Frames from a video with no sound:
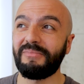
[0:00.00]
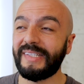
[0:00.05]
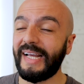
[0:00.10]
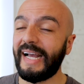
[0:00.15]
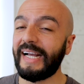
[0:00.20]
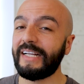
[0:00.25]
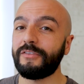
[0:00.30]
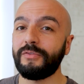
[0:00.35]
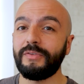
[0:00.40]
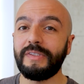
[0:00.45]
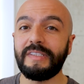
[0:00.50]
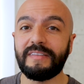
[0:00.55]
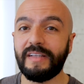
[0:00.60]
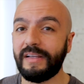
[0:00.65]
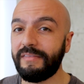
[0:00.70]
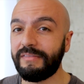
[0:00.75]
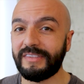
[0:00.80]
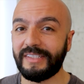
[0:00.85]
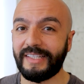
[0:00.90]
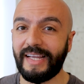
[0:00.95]
tax-free
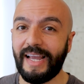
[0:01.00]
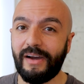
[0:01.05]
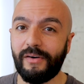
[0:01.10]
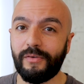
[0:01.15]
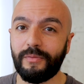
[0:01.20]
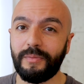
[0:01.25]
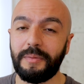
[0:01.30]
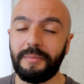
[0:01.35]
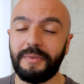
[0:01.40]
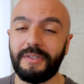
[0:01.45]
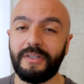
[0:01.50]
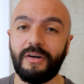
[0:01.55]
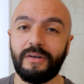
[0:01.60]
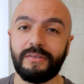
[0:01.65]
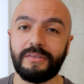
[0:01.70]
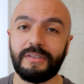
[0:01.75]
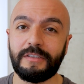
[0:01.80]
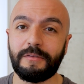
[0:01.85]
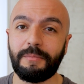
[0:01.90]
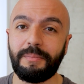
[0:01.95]
savings account or maybe an
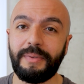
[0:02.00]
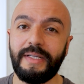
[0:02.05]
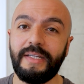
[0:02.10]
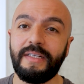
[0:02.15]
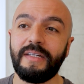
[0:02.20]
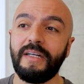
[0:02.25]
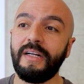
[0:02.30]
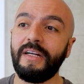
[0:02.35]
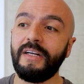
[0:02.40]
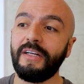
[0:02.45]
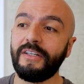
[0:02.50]
RSP.